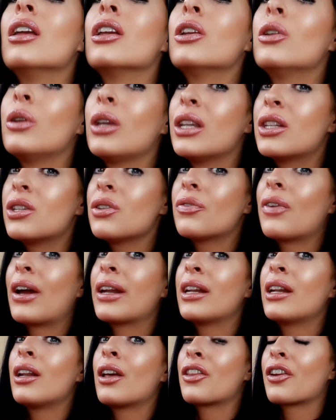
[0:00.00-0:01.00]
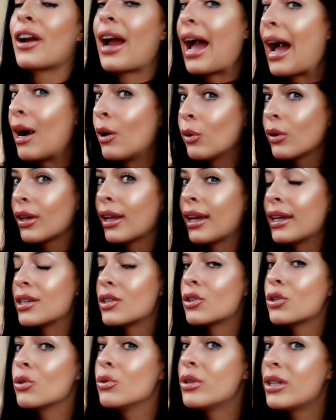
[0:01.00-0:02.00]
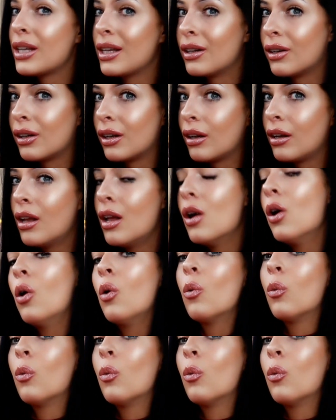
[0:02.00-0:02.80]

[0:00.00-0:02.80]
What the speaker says: you need to find another outlet to deal